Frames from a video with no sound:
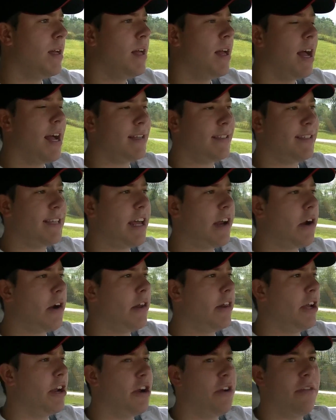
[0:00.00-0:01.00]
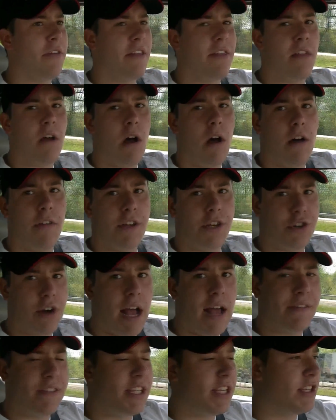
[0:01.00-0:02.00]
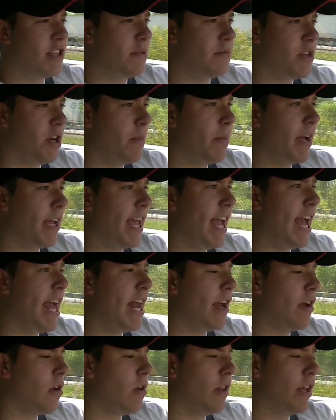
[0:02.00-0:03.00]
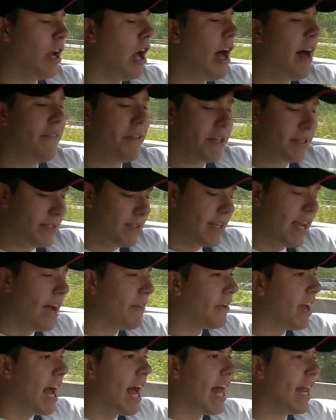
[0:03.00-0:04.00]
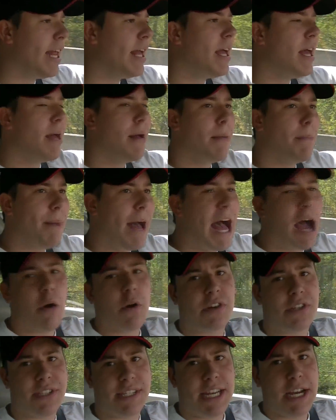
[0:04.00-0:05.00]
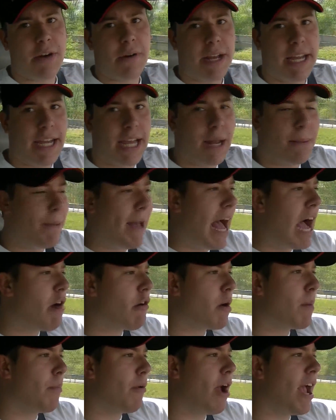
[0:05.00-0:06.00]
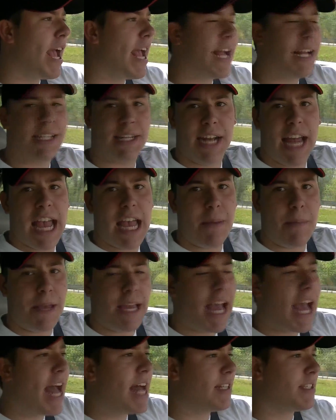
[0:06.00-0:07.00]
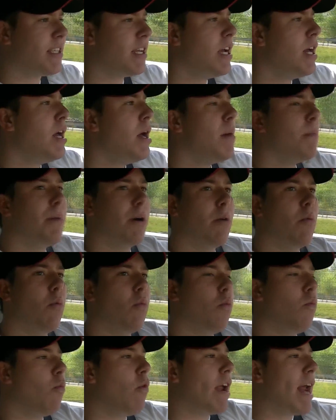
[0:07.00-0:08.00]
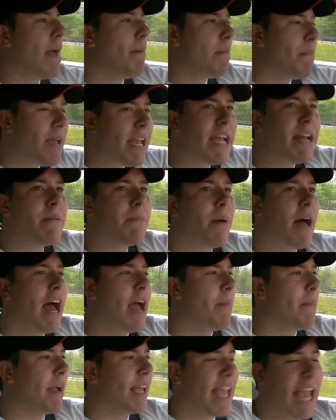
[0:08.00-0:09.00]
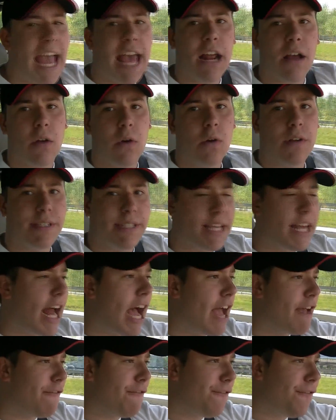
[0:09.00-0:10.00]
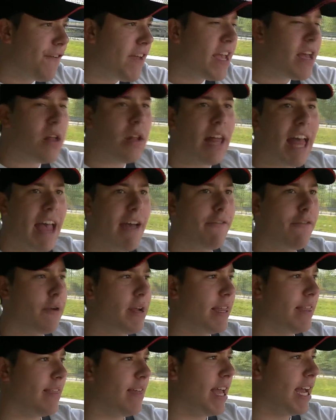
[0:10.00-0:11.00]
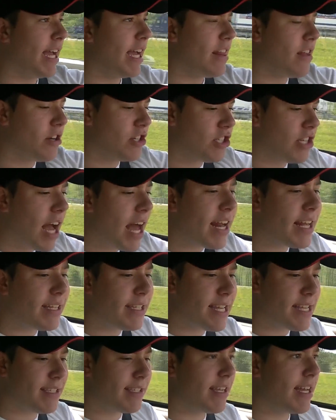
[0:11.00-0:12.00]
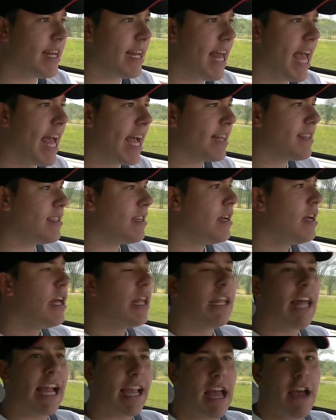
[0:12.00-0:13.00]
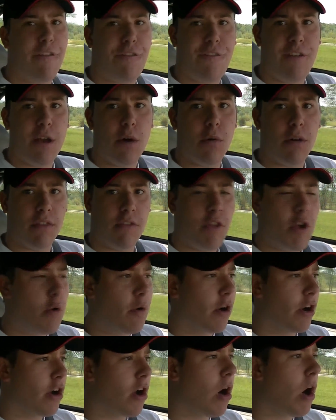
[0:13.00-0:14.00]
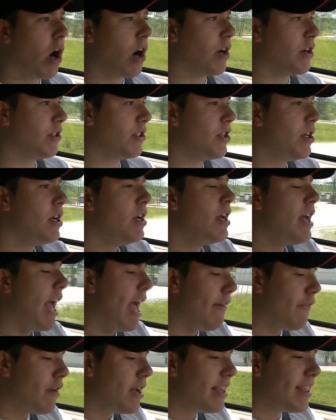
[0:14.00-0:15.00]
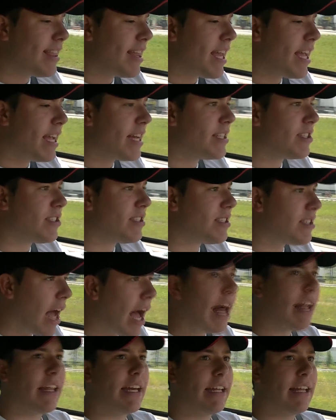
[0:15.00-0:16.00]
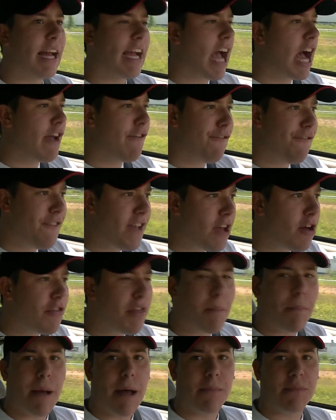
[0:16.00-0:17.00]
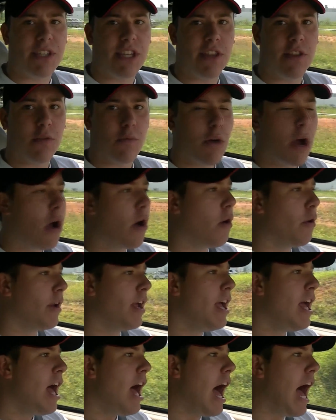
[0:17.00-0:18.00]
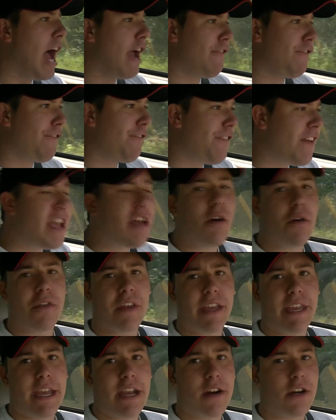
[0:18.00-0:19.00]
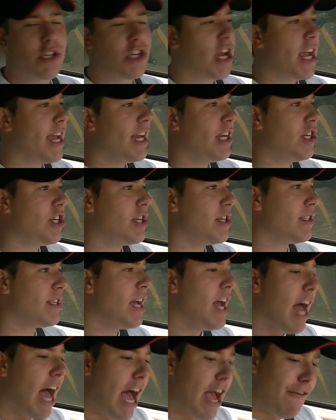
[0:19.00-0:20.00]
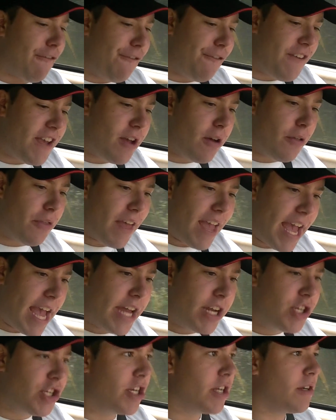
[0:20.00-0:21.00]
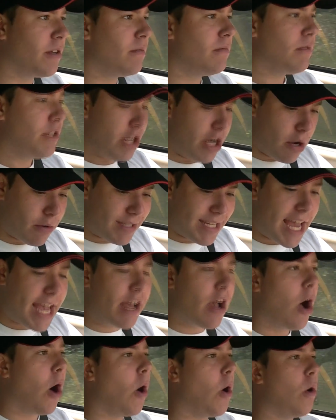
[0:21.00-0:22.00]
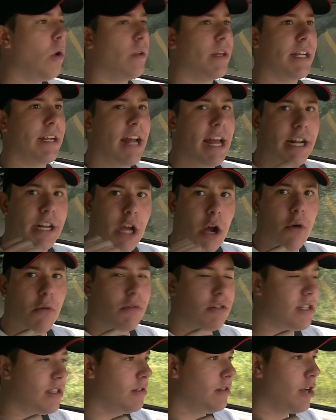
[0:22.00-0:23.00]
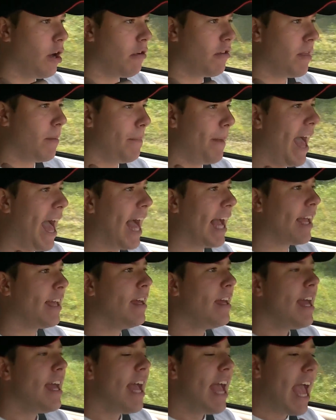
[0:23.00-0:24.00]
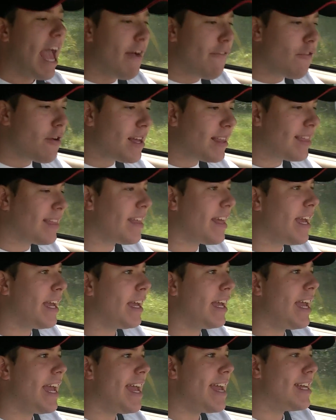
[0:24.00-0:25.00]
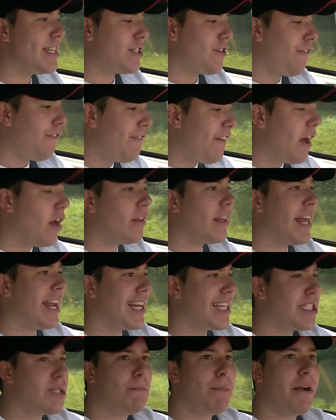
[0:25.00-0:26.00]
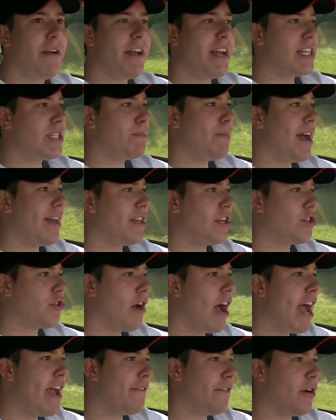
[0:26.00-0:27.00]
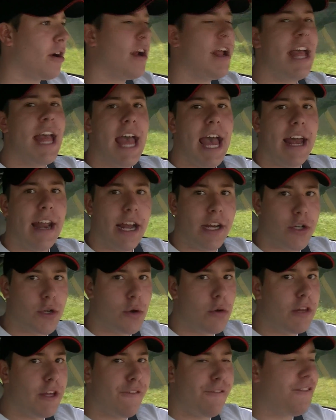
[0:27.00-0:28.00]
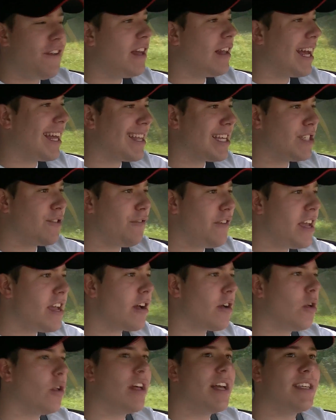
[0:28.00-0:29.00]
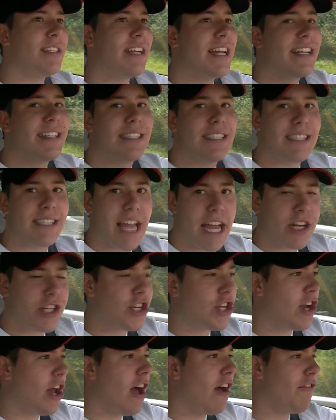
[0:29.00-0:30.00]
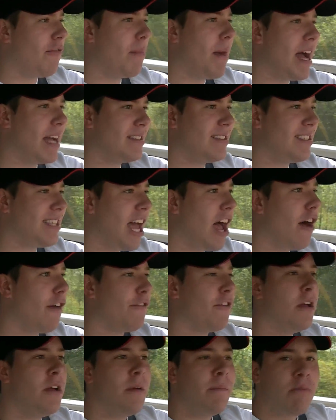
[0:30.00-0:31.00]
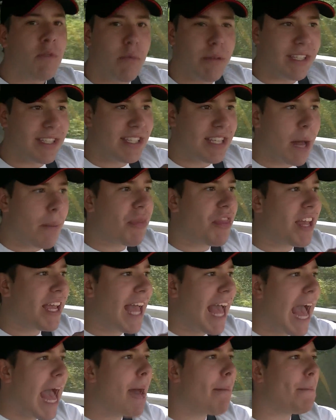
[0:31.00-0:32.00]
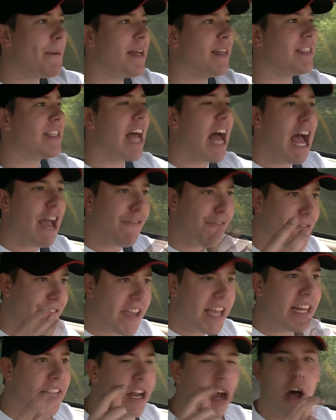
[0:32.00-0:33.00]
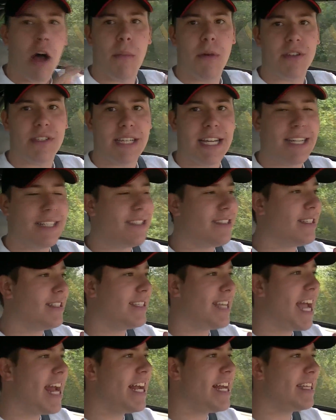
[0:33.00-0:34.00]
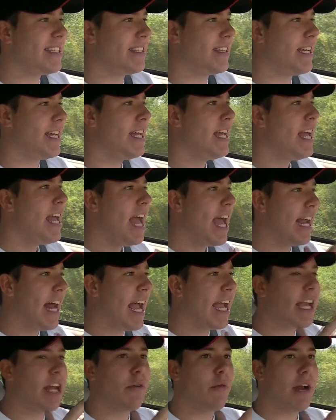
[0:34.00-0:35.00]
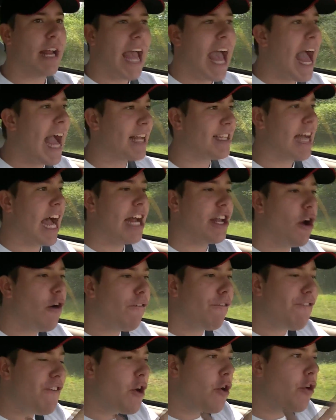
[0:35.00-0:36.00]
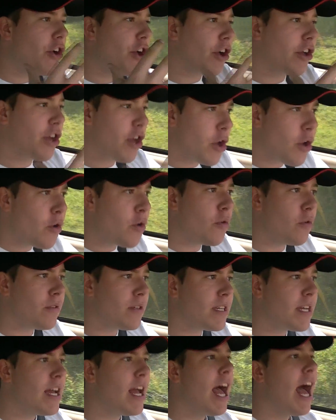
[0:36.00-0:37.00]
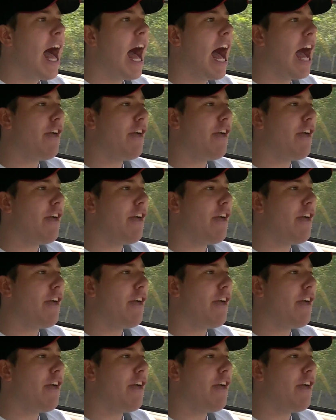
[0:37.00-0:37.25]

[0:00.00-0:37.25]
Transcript: I said earlier that all the drive systems are mechanical, and obviously I've got power steering and power brakes and ABS. But what I mean by mechanical is that I feel everything, and there's not a disconnect like I feel with newer cars. Everything is solid. Like, I feel the bumps in the road. I feel the gear changes. I feel the engine, take hold and go to the back. Everything is felt and experienced by the driver, and I truly feel like this vehicle is an extension of myself. When something happens, I feel it almost instantaneously, and I can react. I don't feel cocooned.